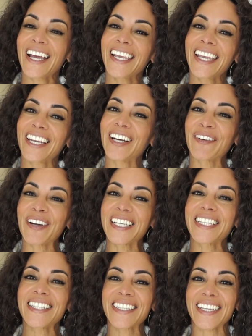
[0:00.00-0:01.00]
I cannot
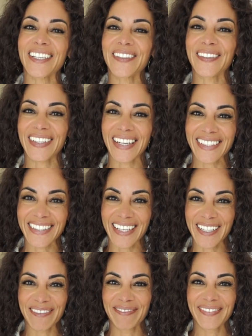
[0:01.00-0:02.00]
wait to see you next
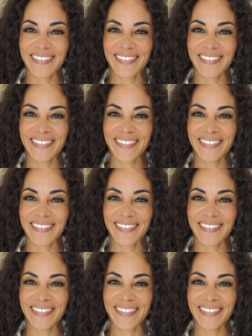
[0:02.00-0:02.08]
time.